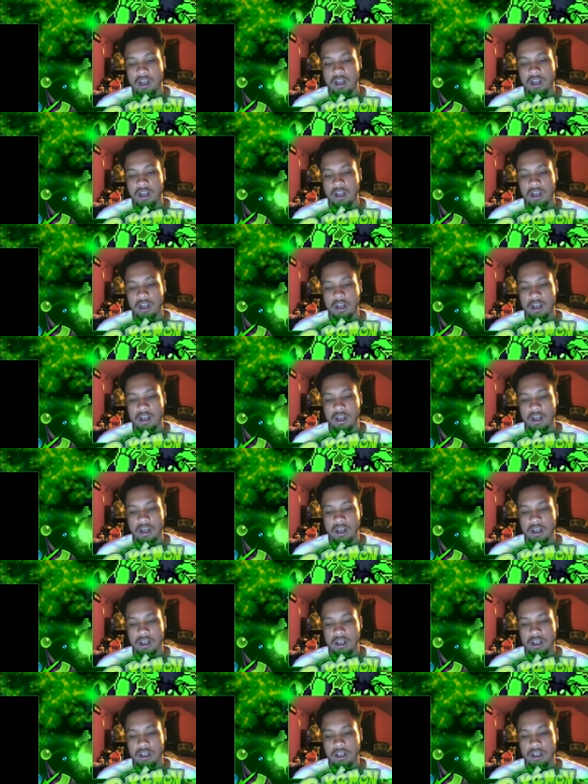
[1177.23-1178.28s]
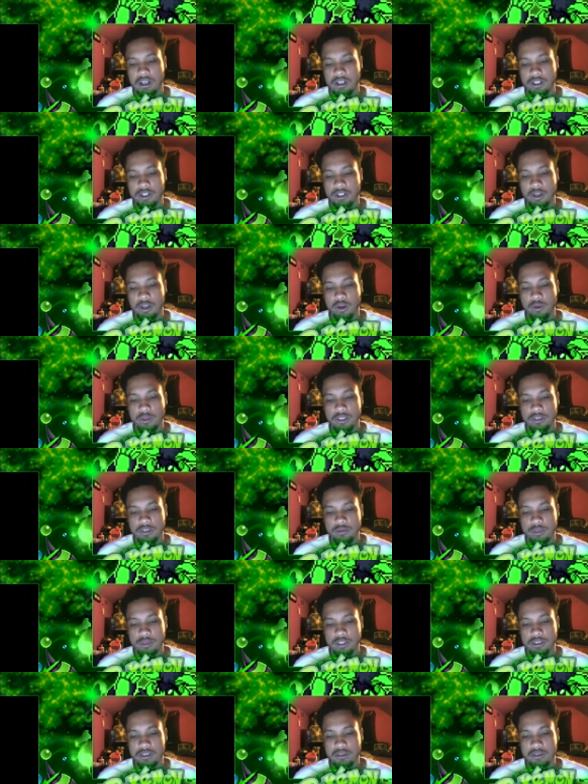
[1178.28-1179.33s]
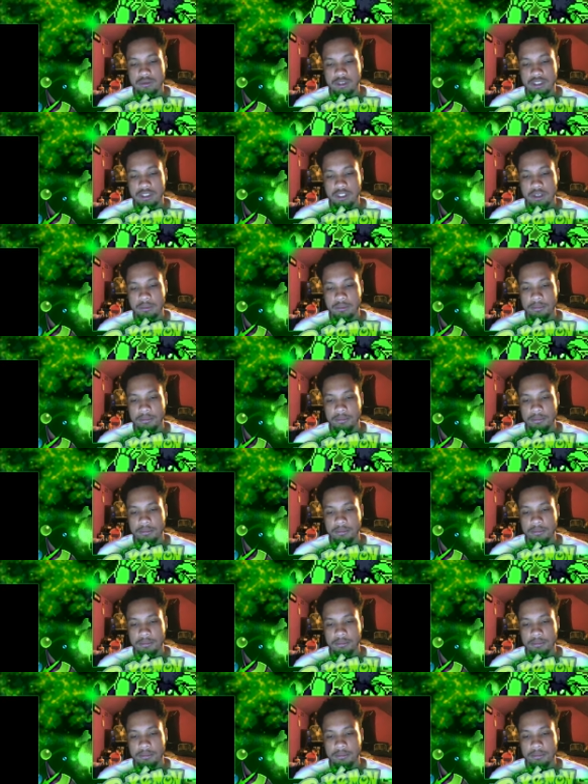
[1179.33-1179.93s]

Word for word: Uh, yo, what's what's what's up?